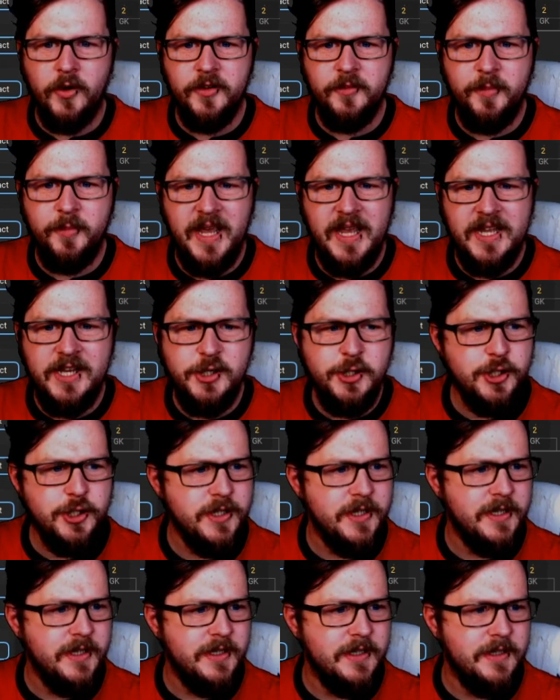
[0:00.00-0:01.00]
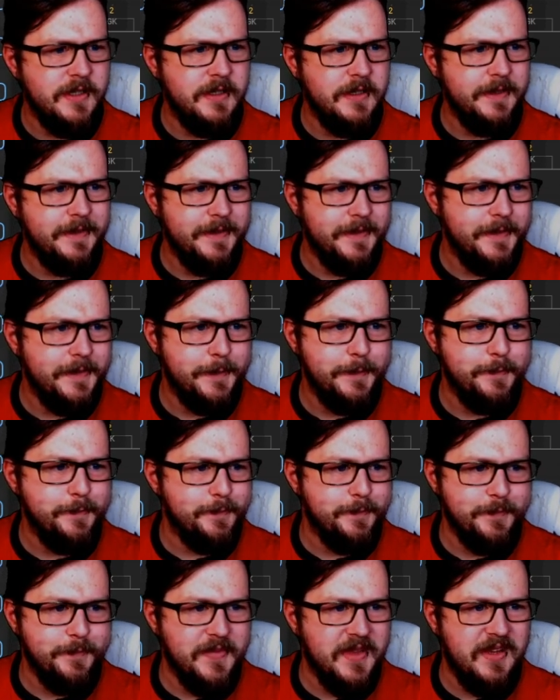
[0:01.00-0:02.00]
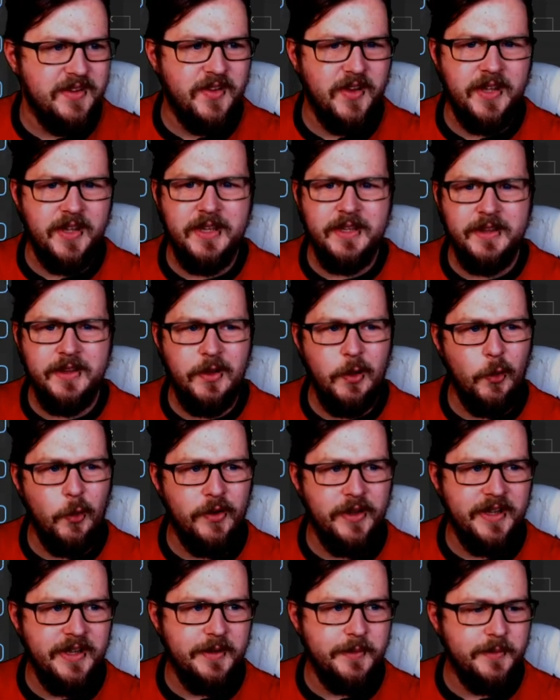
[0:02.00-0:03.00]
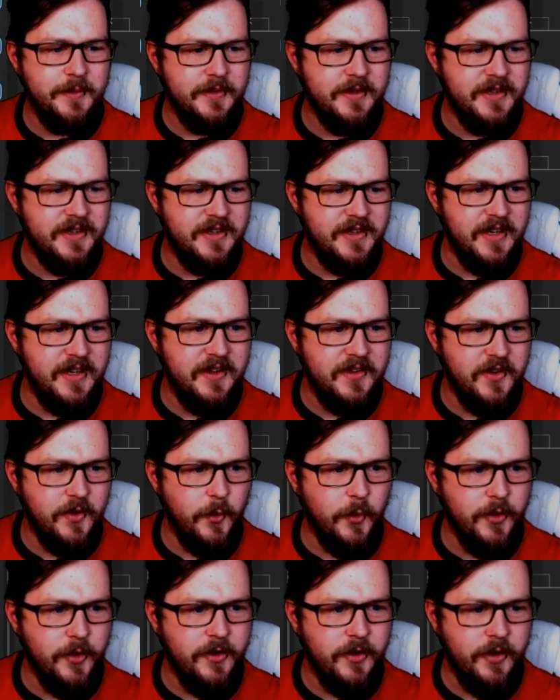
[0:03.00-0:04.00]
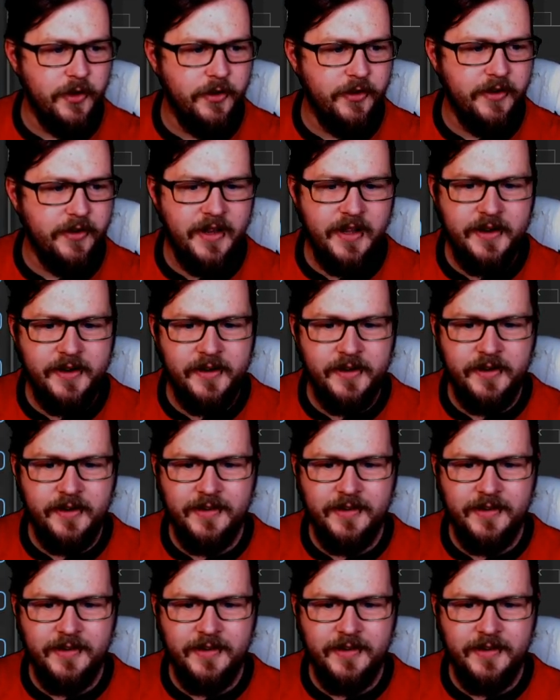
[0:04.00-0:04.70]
Page is like the only decent one. Other than that,